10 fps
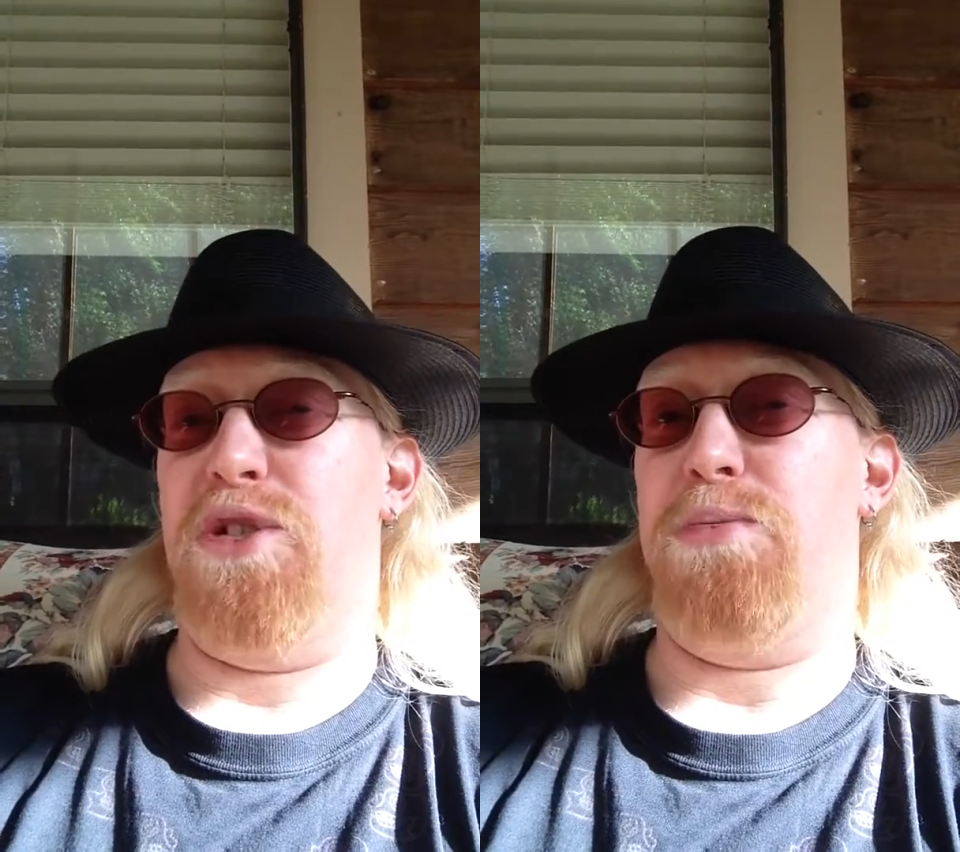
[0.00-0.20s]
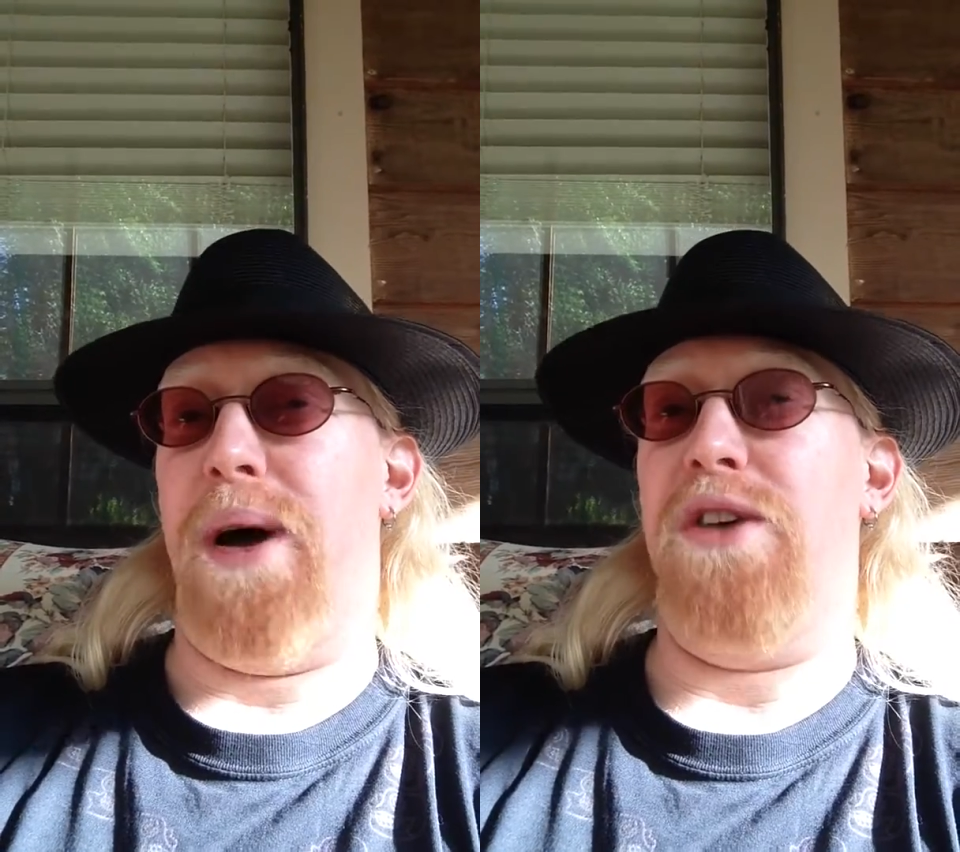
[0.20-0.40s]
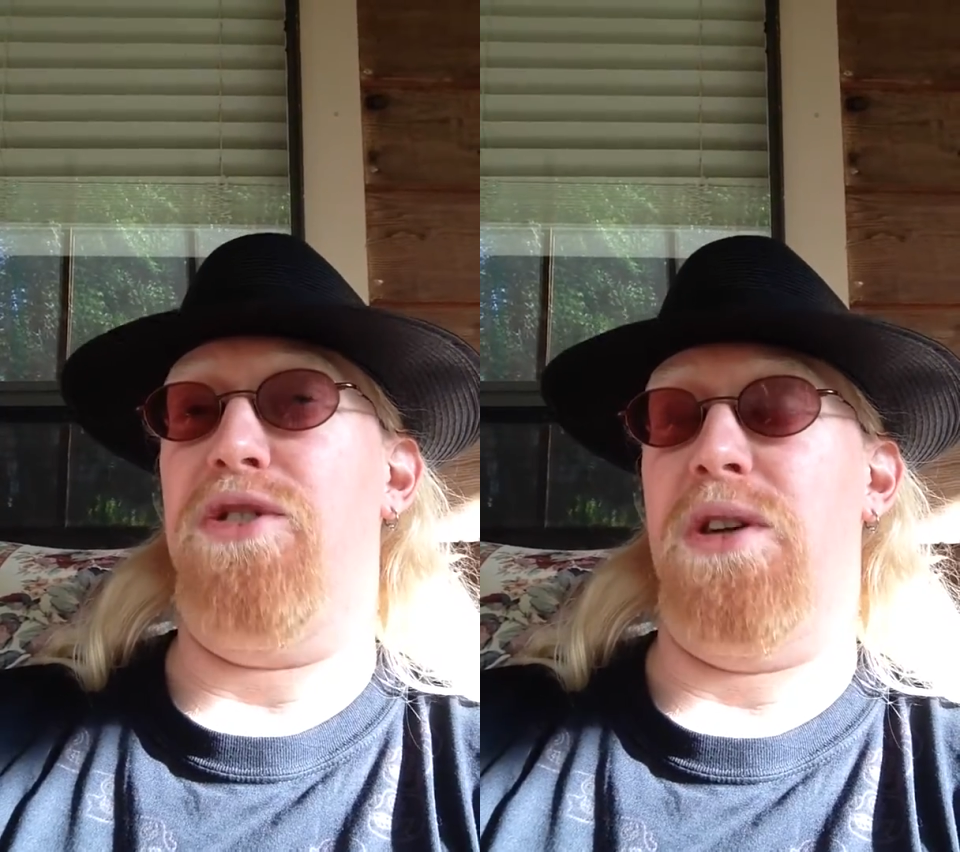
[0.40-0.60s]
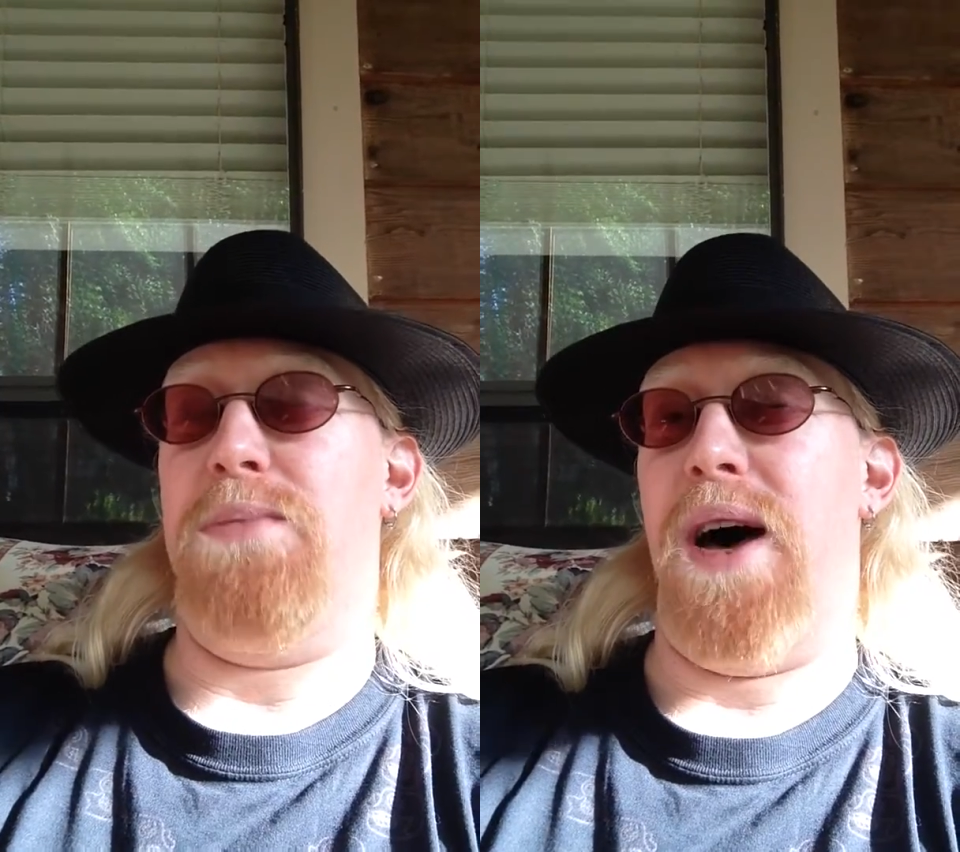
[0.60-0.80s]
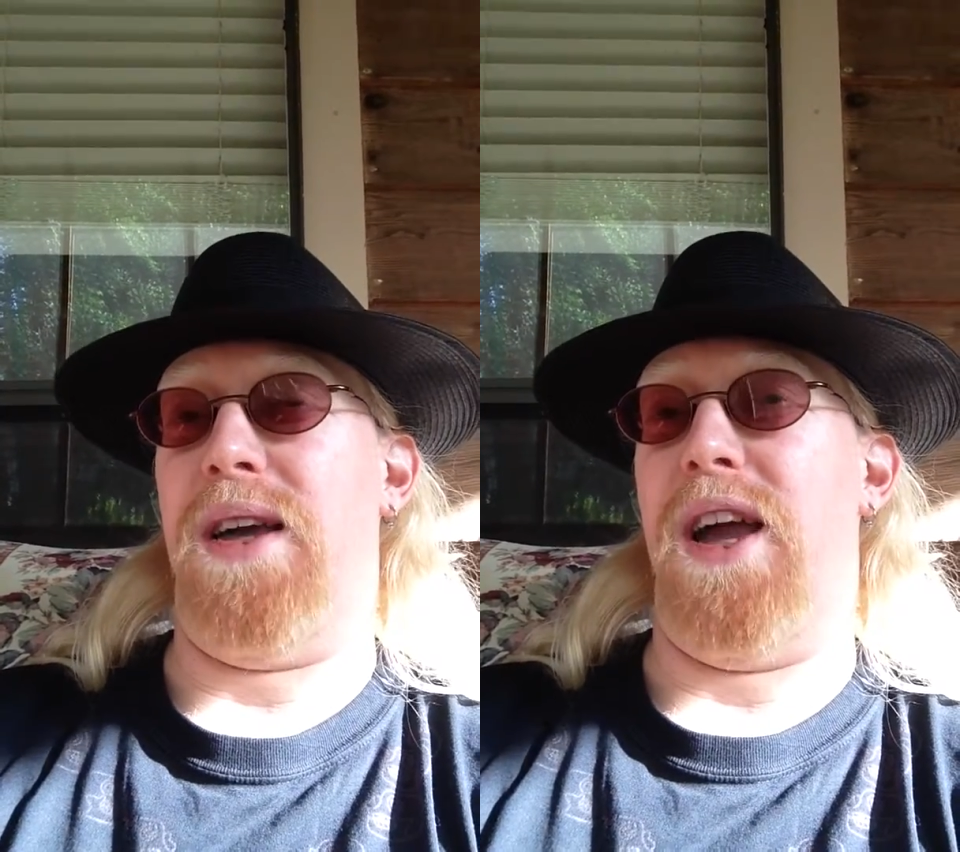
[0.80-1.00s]
spice on the
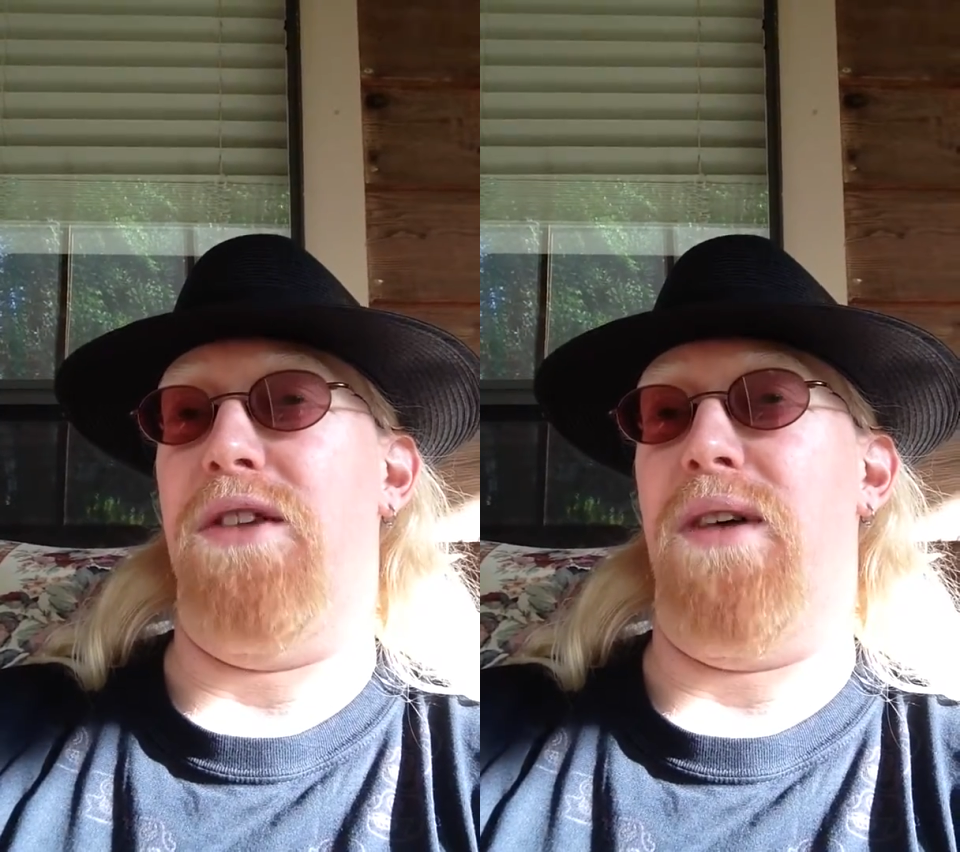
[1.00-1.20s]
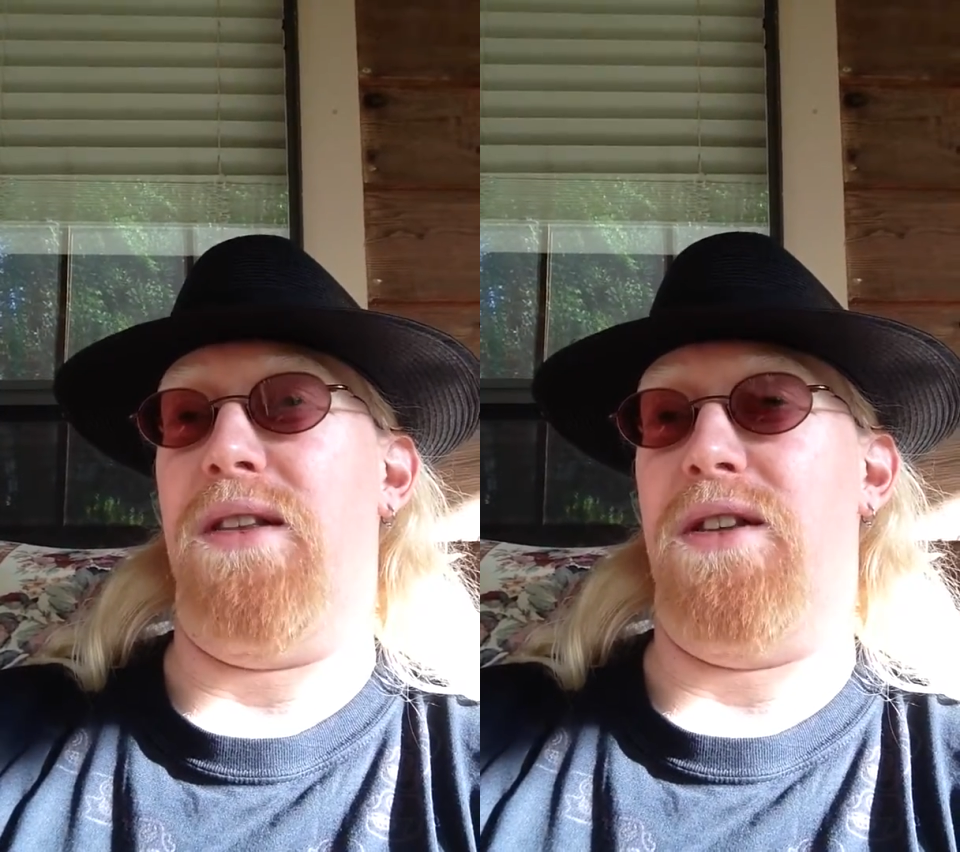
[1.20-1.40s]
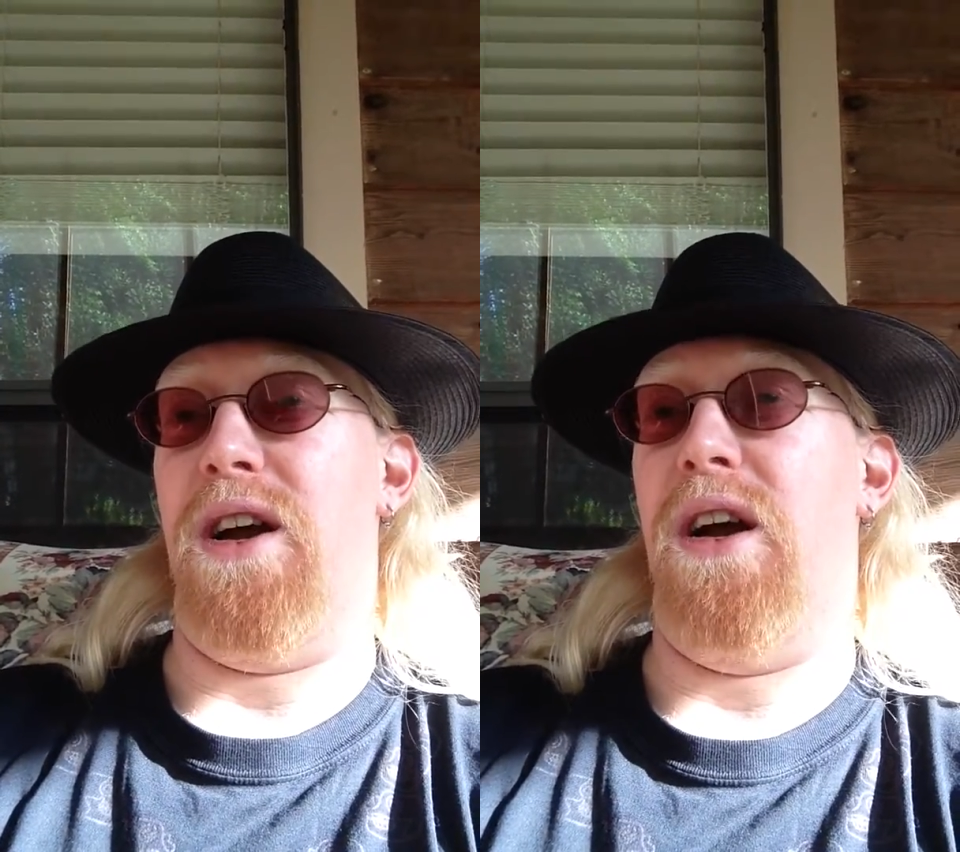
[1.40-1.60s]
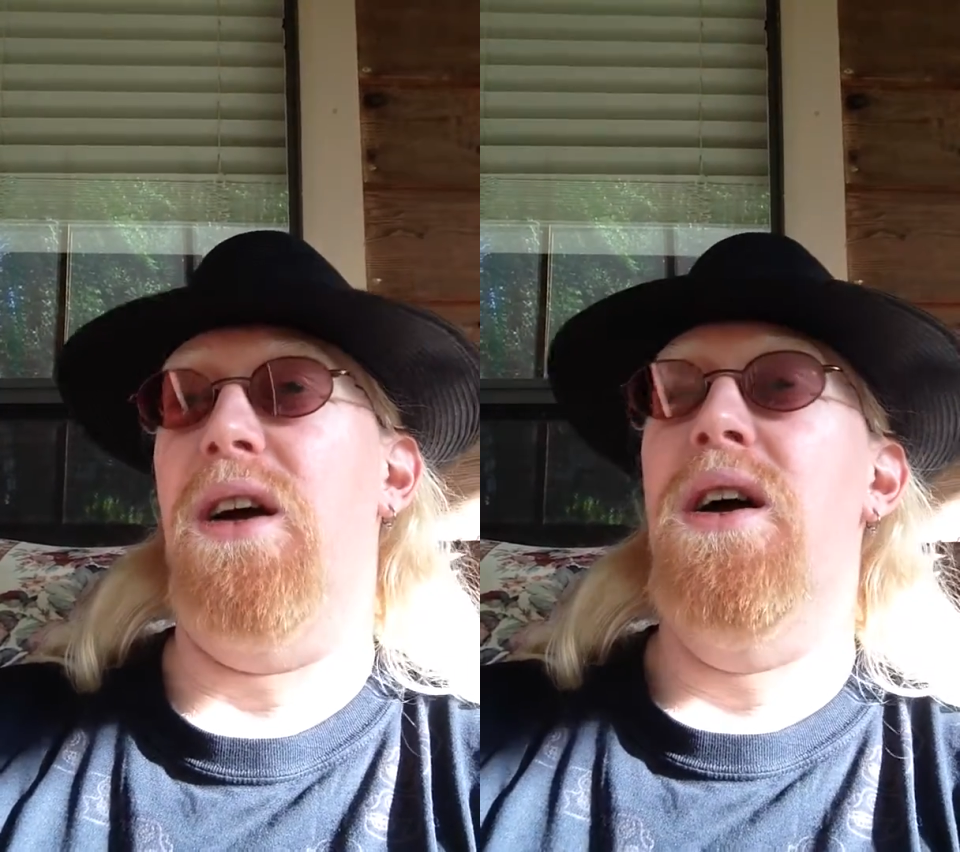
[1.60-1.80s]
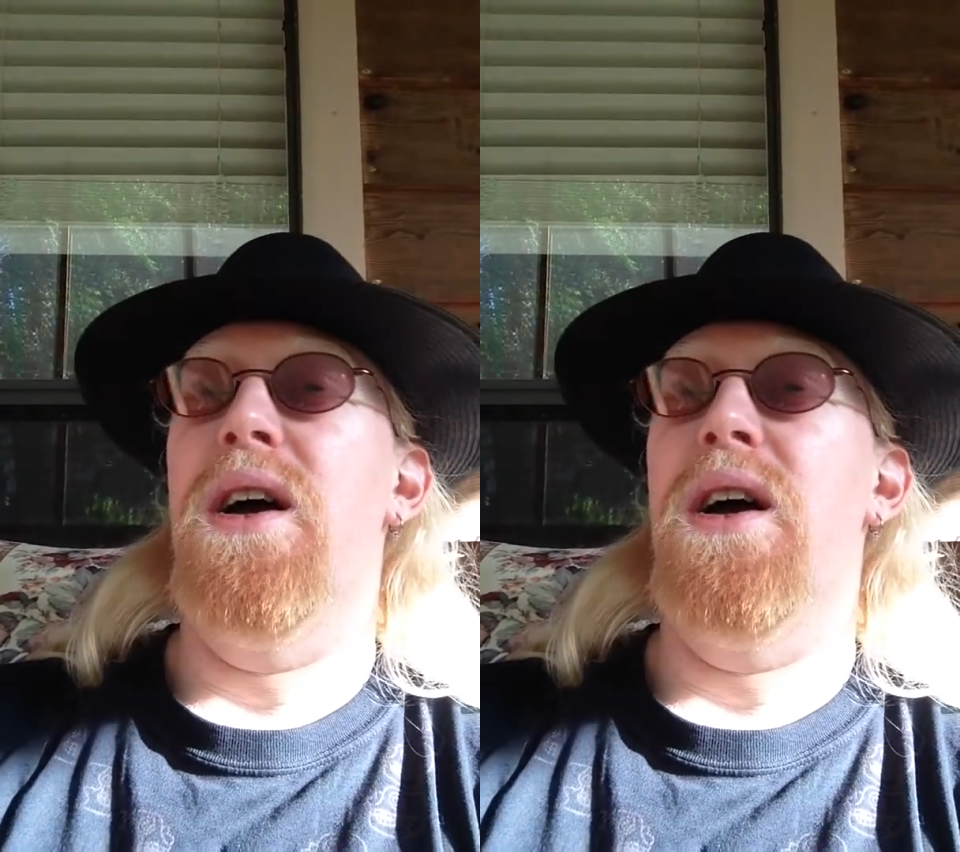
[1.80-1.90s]
back end right there,